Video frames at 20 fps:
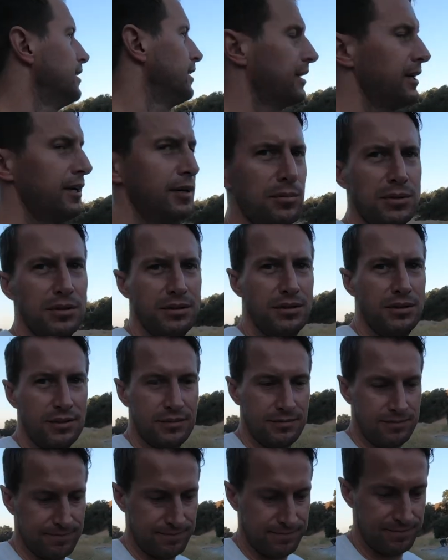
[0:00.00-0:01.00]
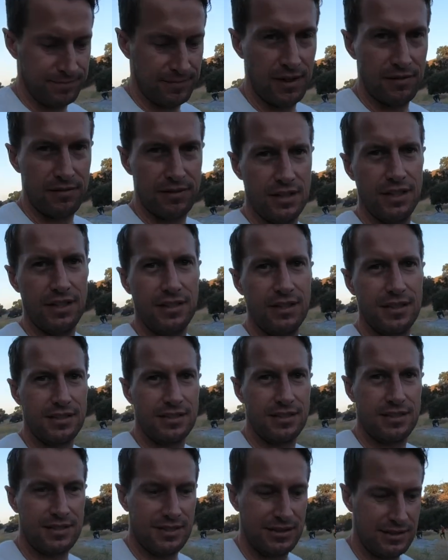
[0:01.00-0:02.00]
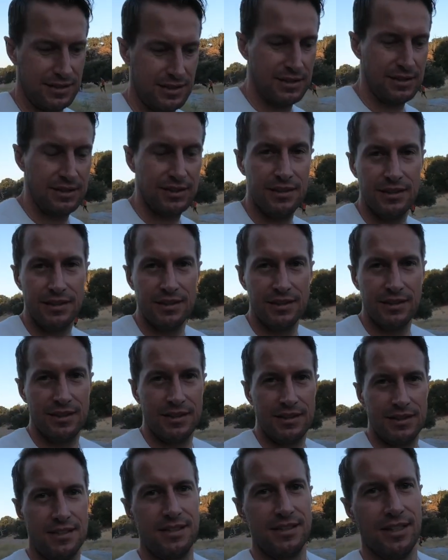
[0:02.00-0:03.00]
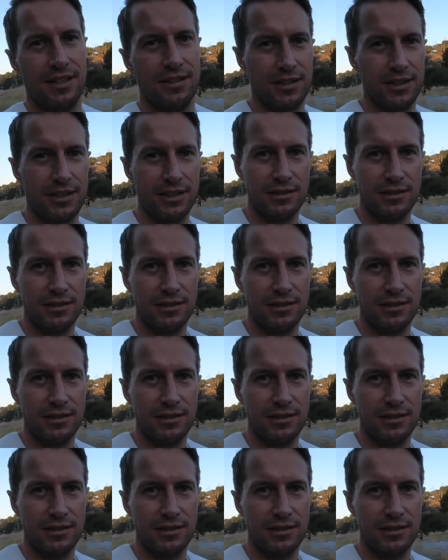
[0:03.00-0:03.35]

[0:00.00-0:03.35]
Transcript: Hot air ballooning. Never done this. See how it